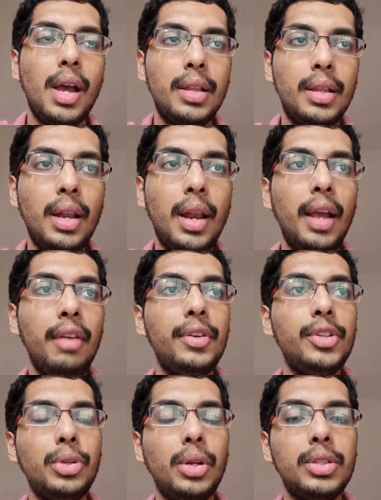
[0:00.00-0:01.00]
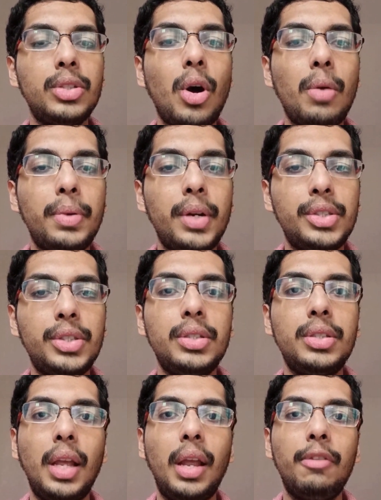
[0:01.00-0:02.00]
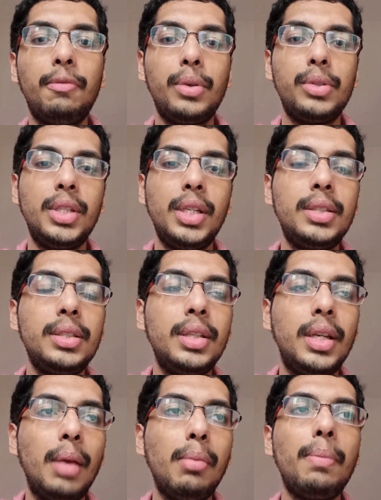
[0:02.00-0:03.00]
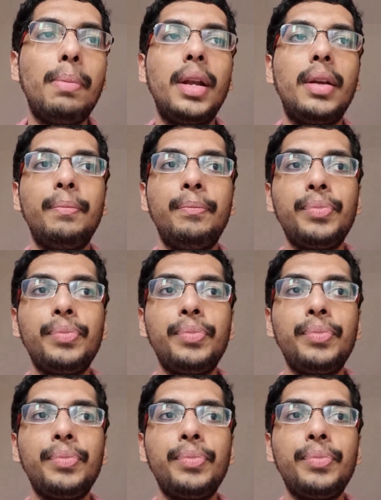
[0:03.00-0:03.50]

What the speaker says: The Life Insurance Corporation sale of proceeds came up at